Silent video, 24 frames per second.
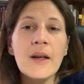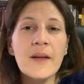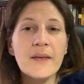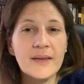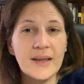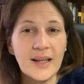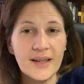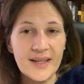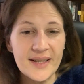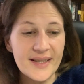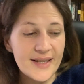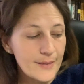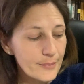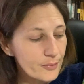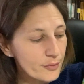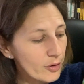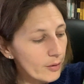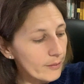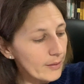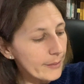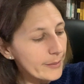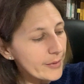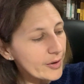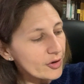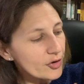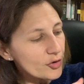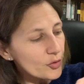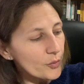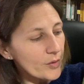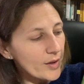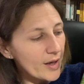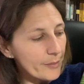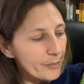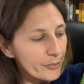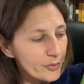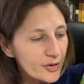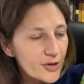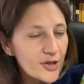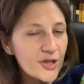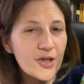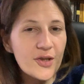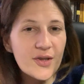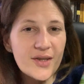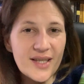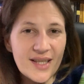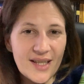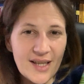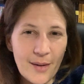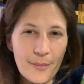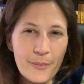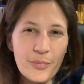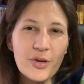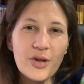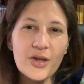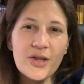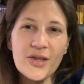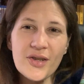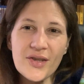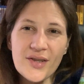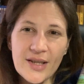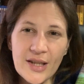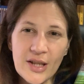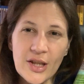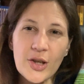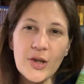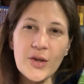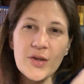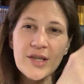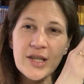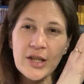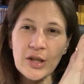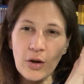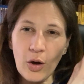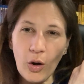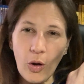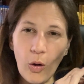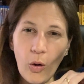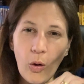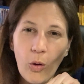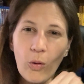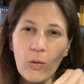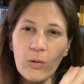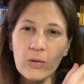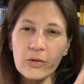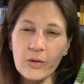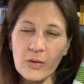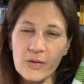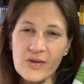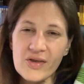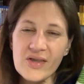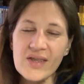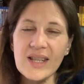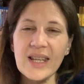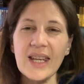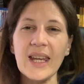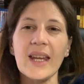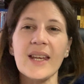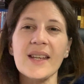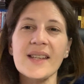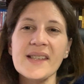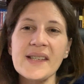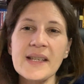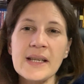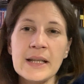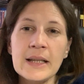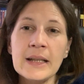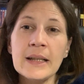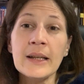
That is a problem, because we are producing using all those things,